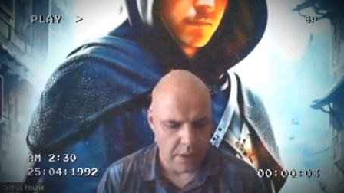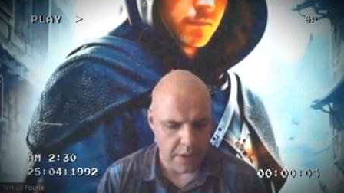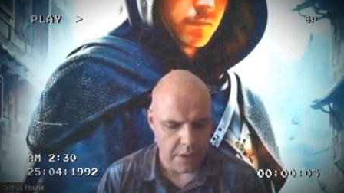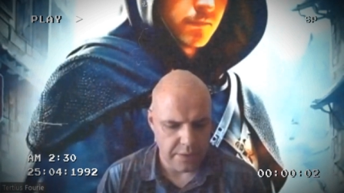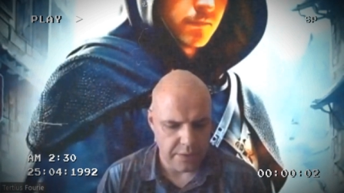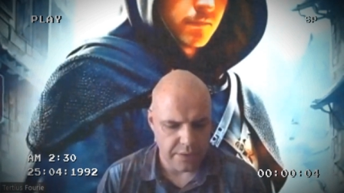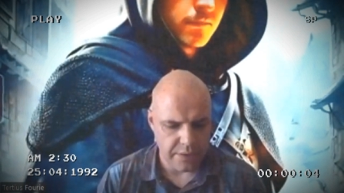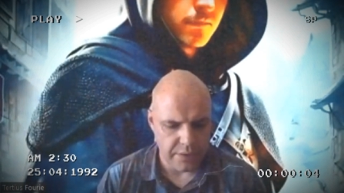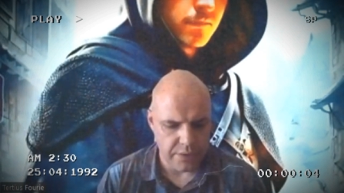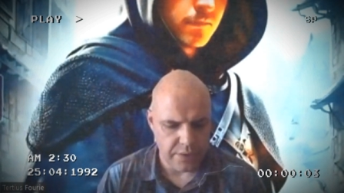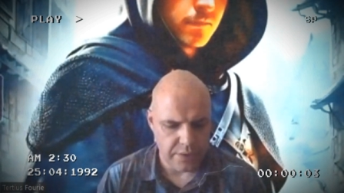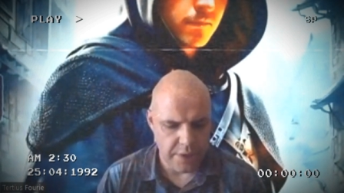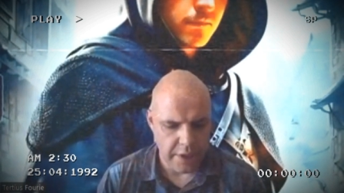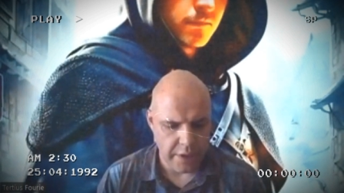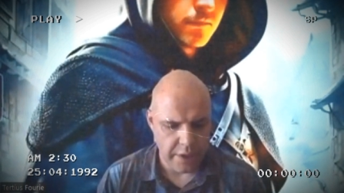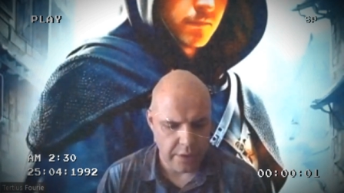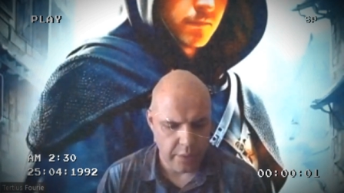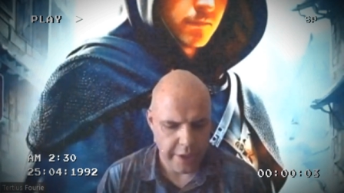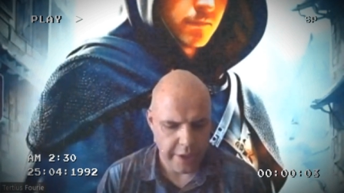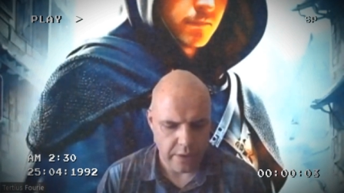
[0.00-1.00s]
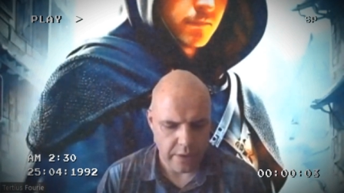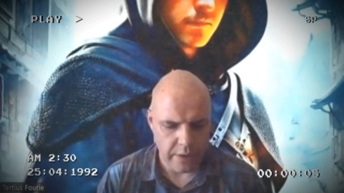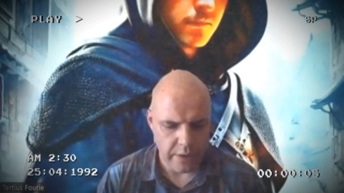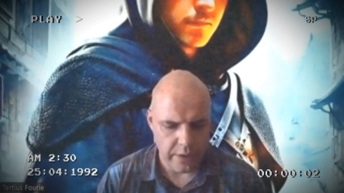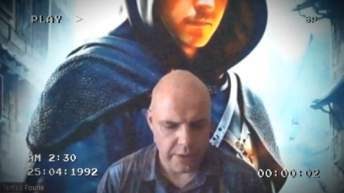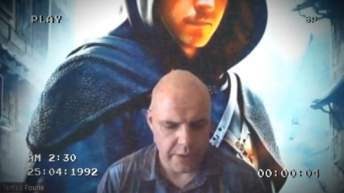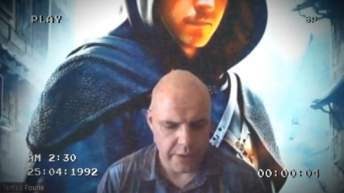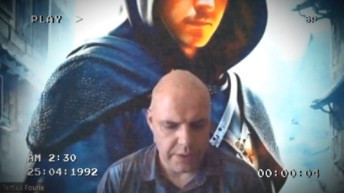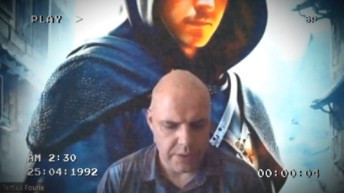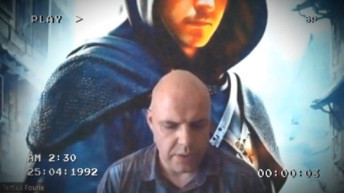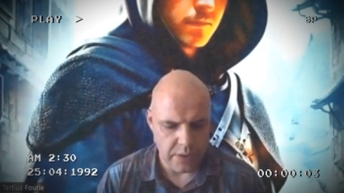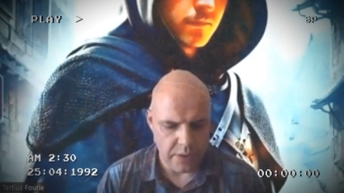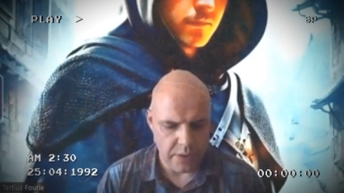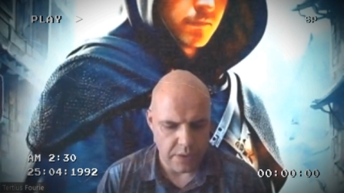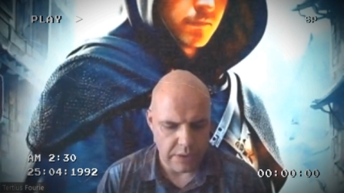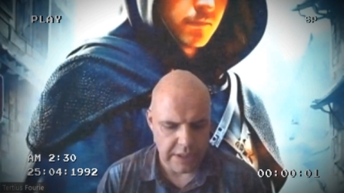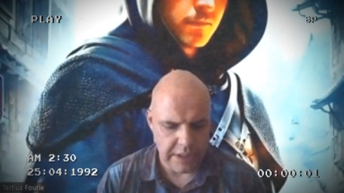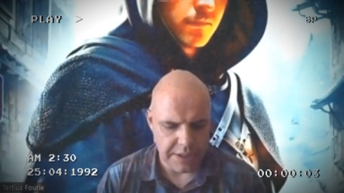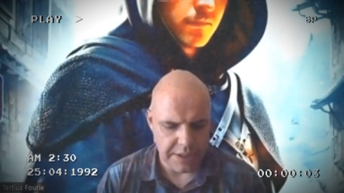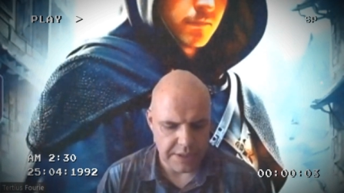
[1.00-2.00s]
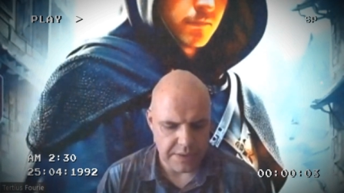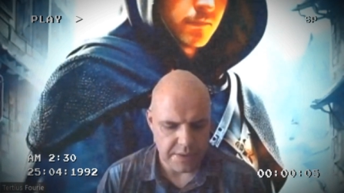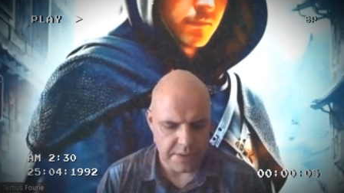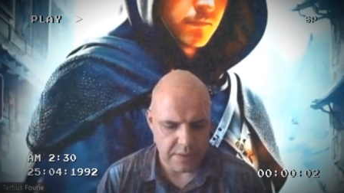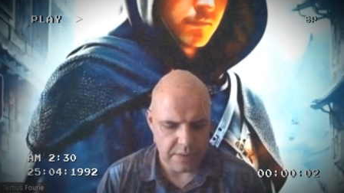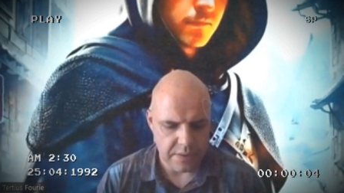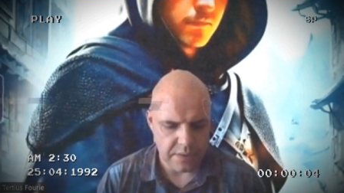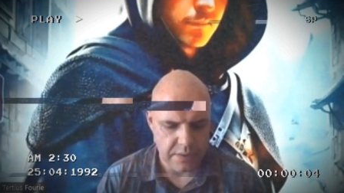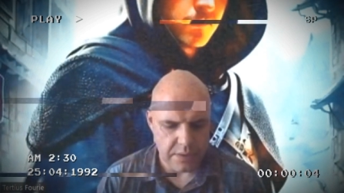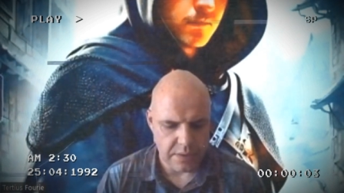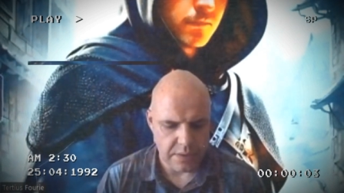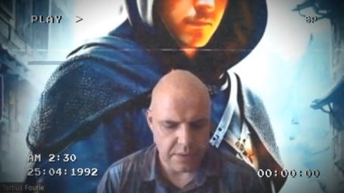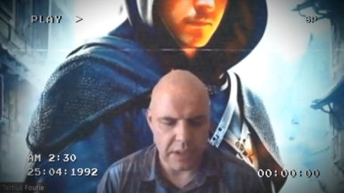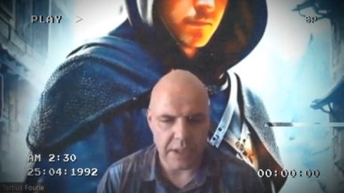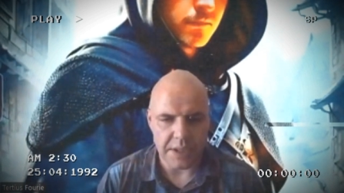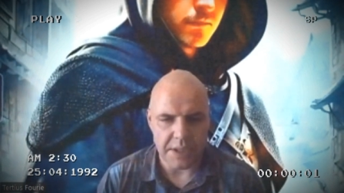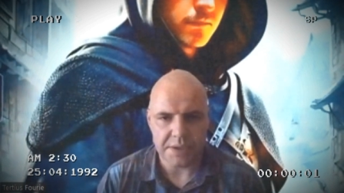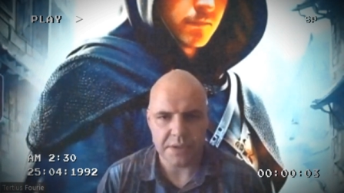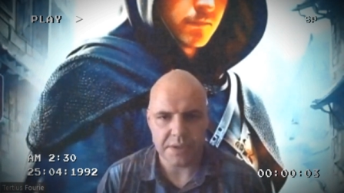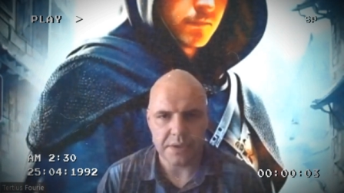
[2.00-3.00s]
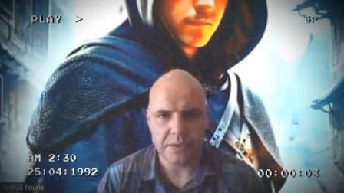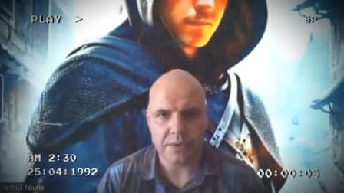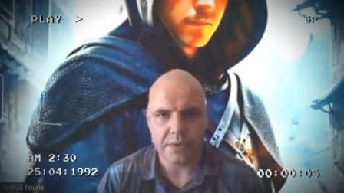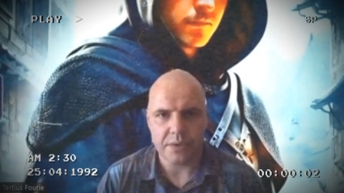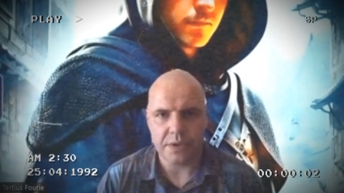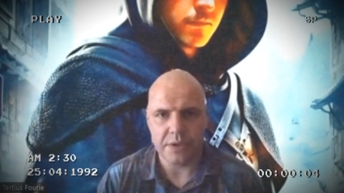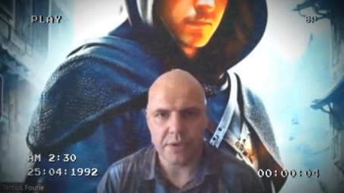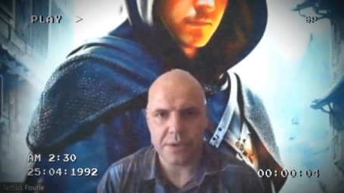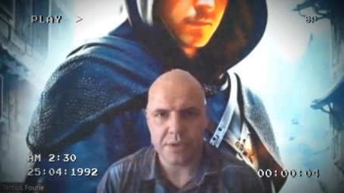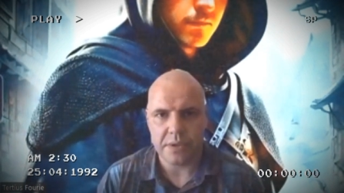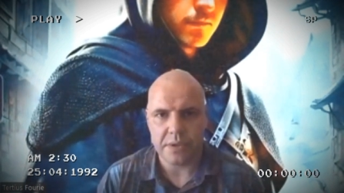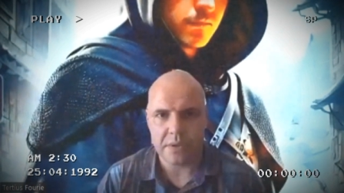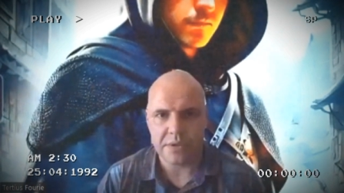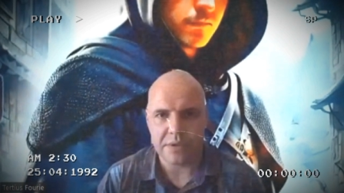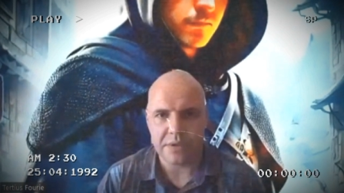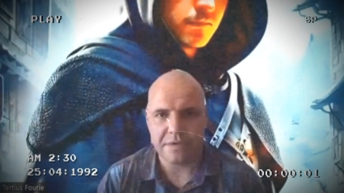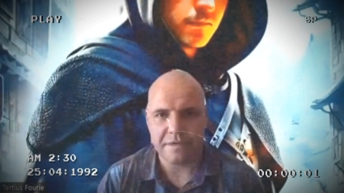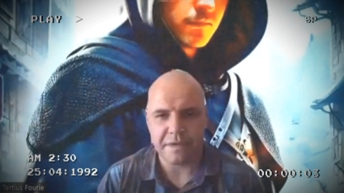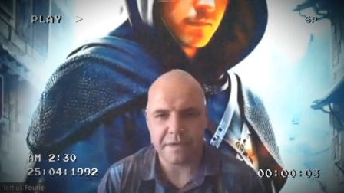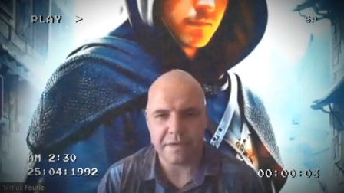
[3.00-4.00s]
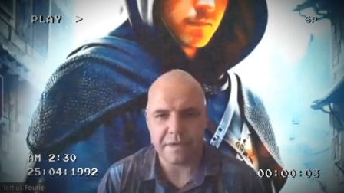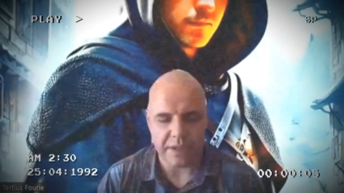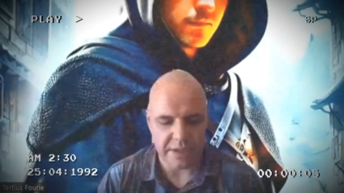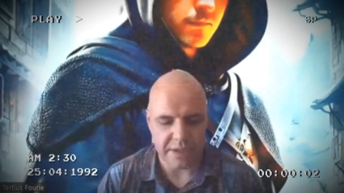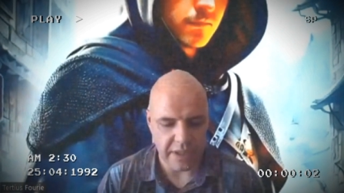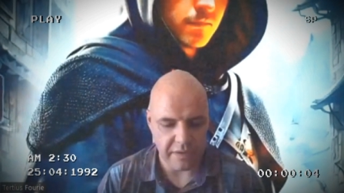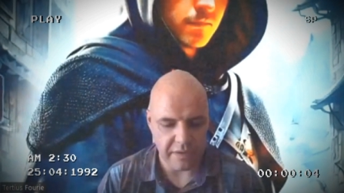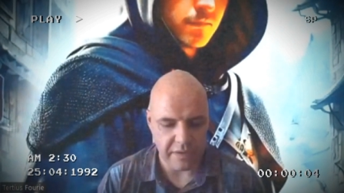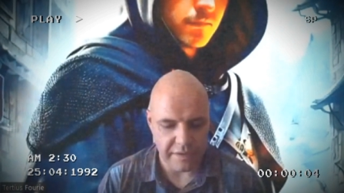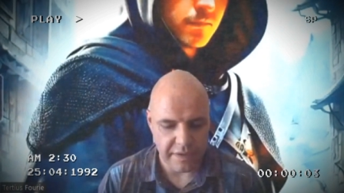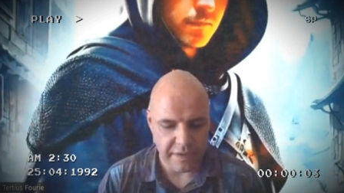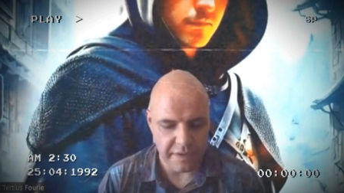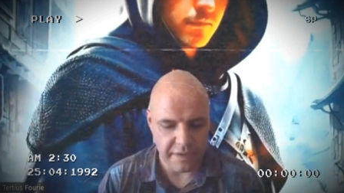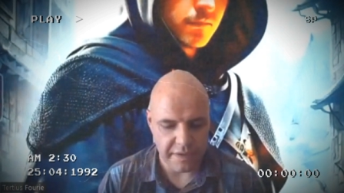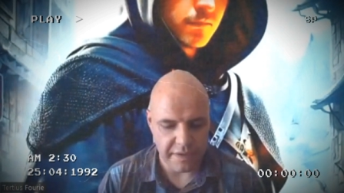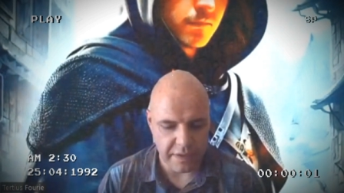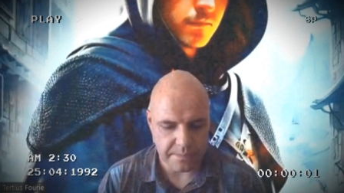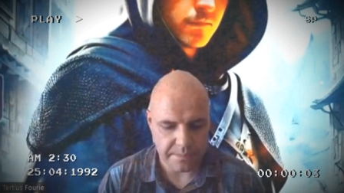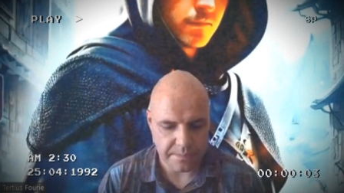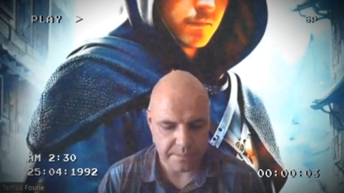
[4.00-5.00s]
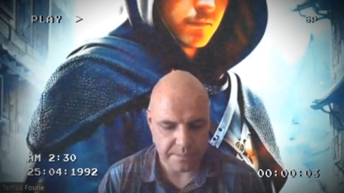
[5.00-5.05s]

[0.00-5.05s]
And today we are going to look at the letter to the church in Philadelphia.